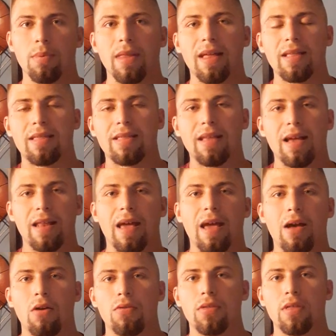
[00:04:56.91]
But that's not
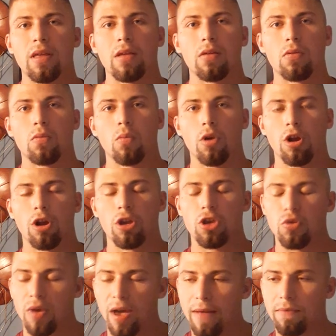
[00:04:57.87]
how things
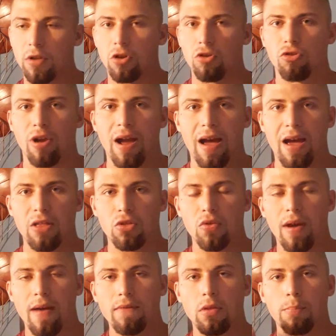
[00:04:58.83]
work. You have to grind.
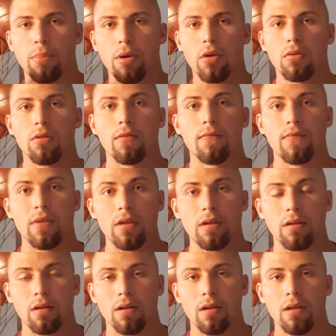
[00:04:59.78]
You have to
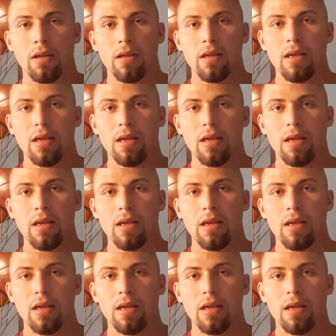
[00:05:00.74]
persevere.